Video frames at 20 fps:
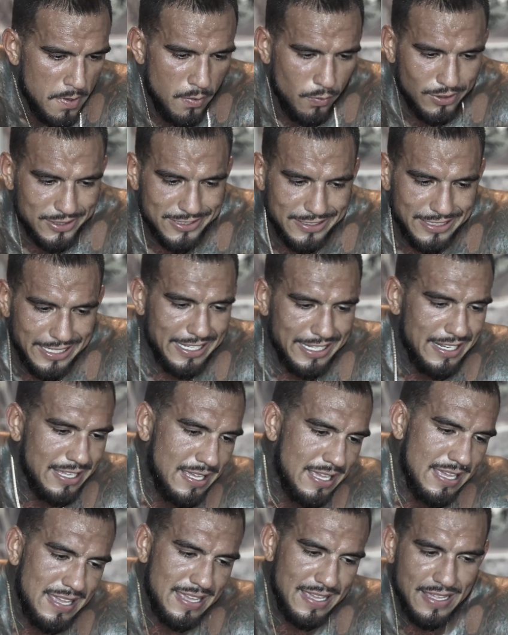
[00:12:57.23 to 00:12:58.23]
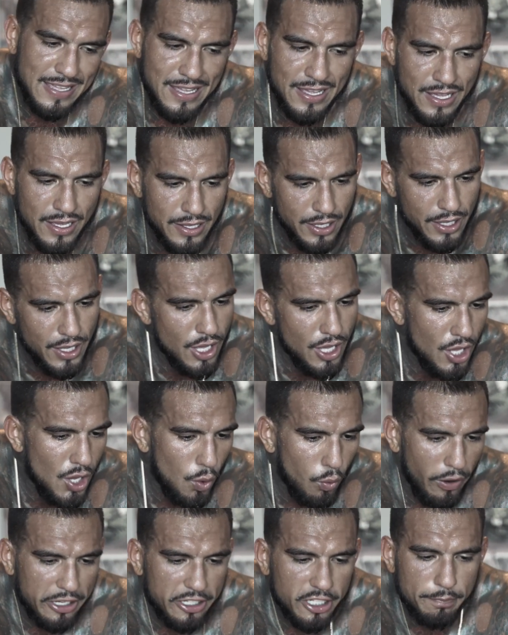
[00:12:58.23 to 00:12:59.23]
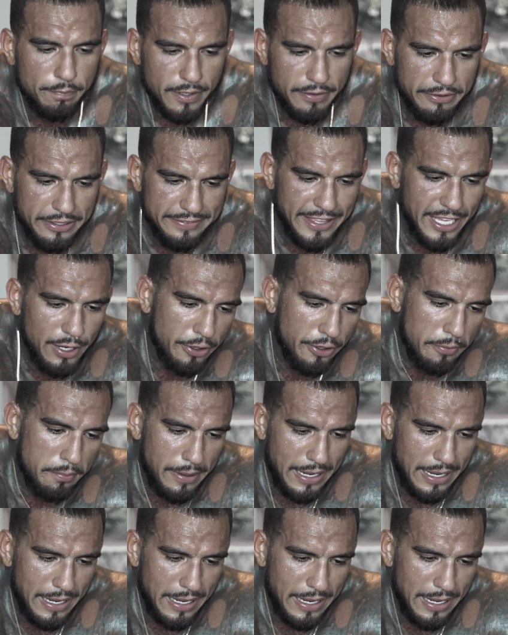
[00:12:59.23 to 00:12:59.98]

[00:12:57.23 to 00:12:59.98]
once again, wake up every day with a